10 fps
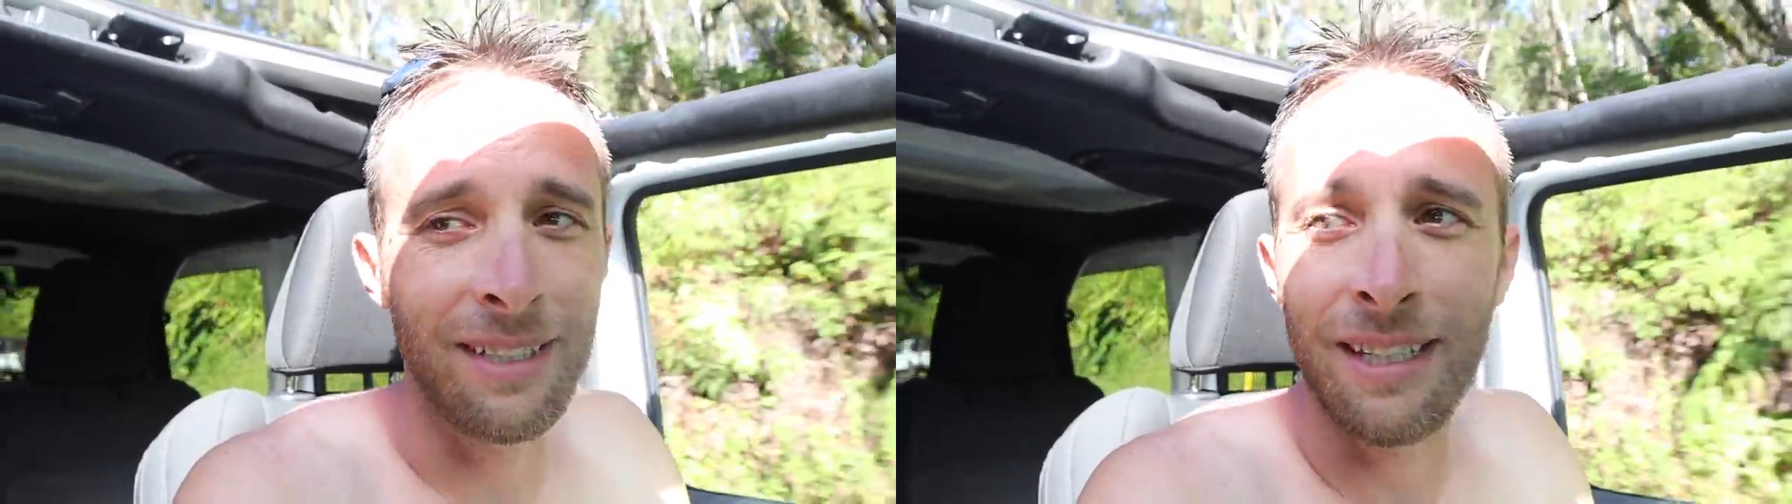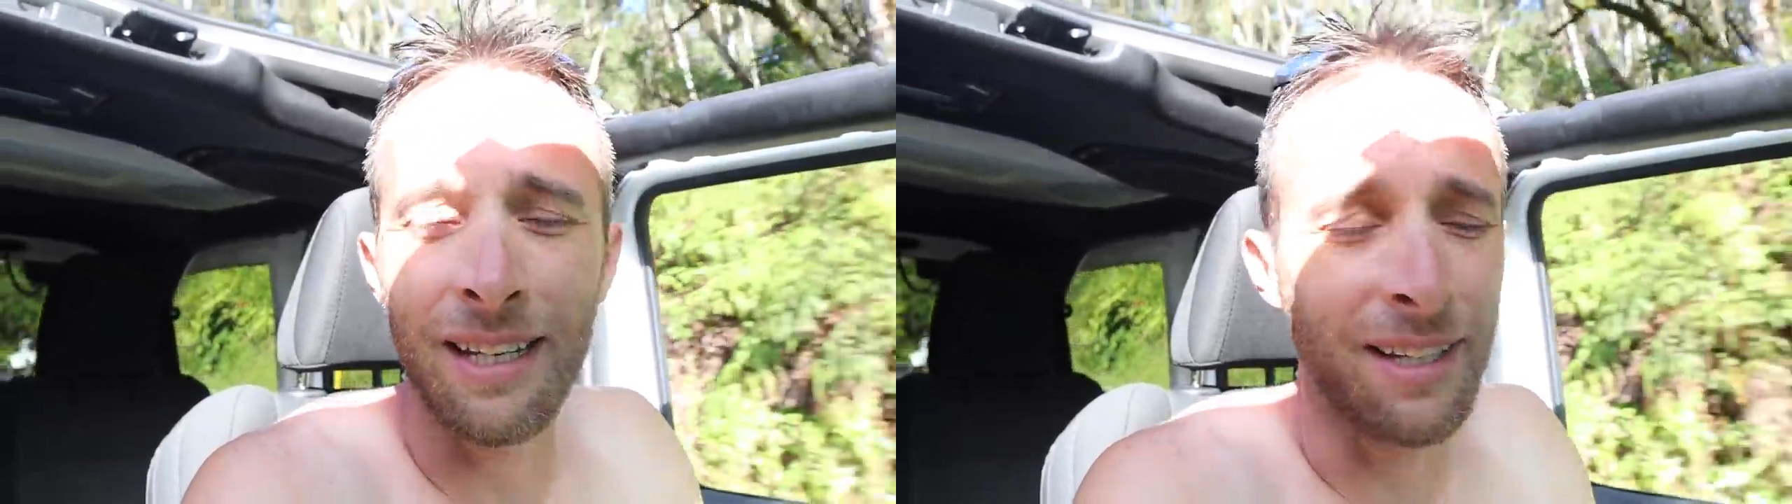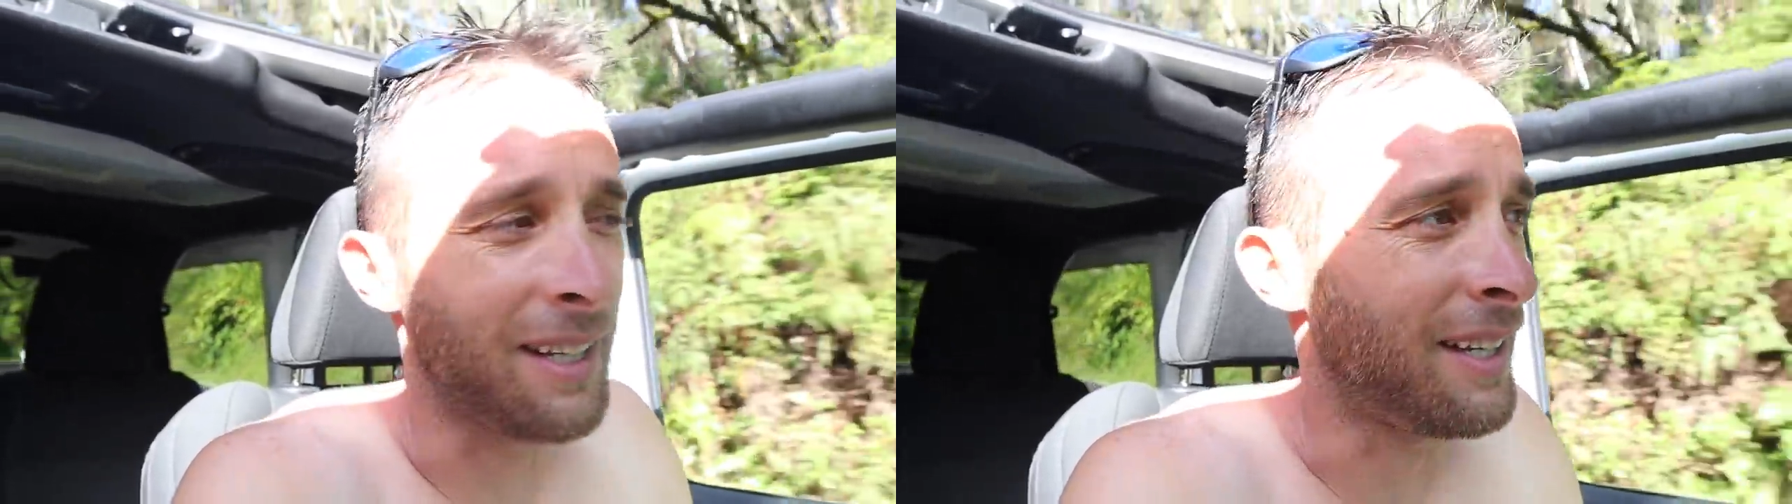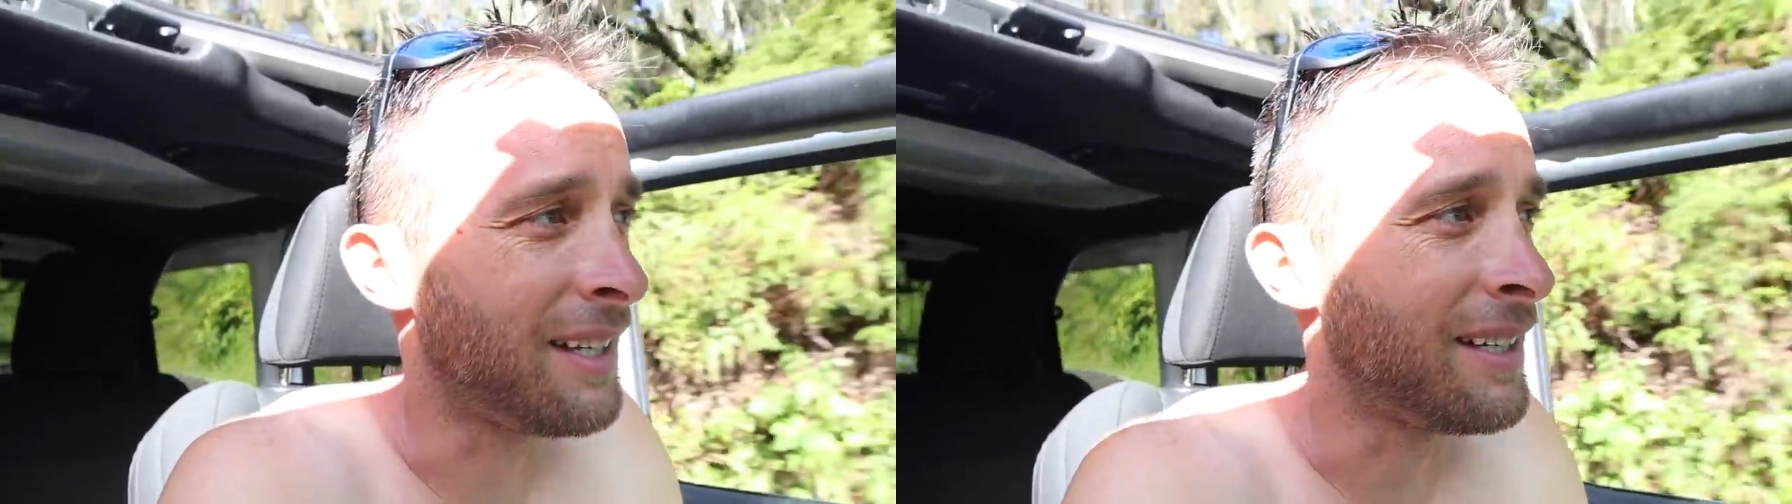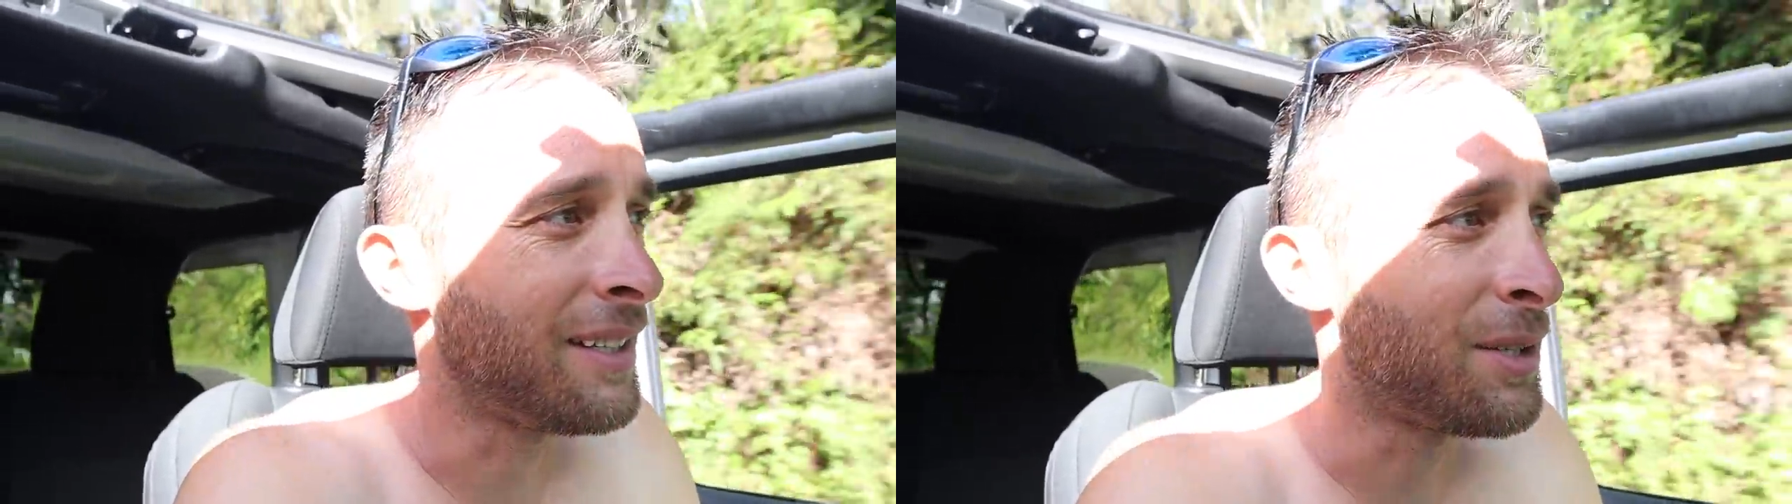
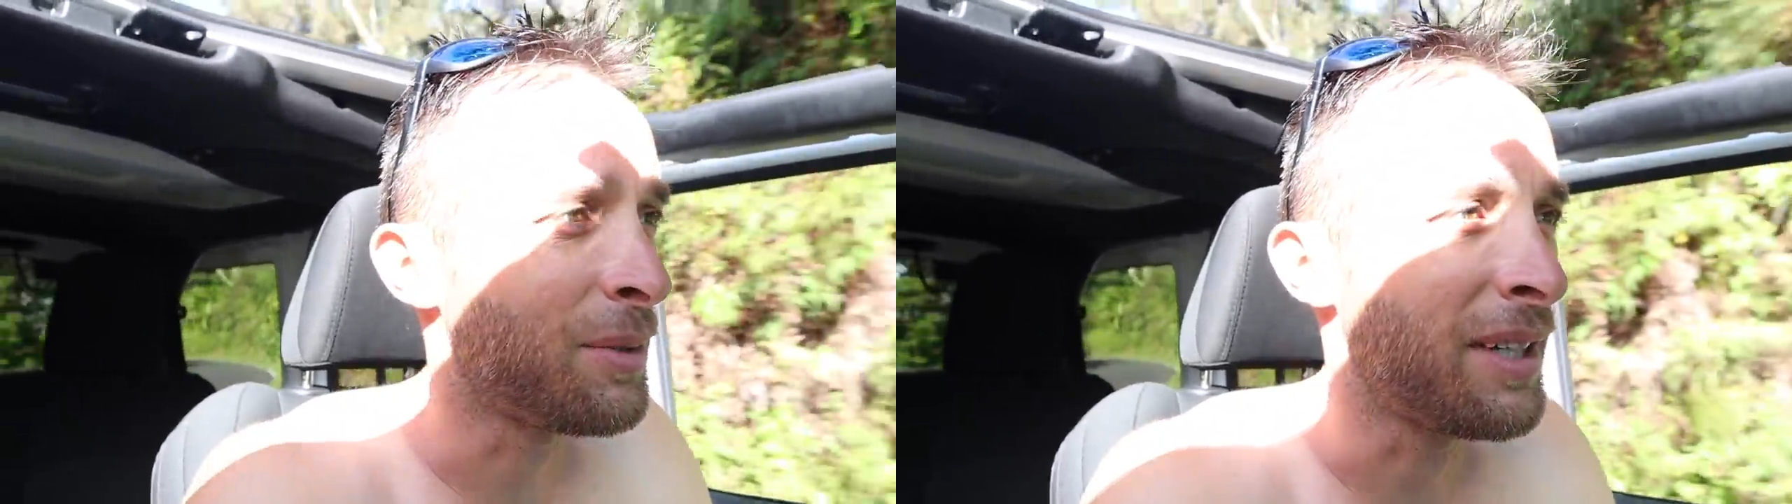uh, into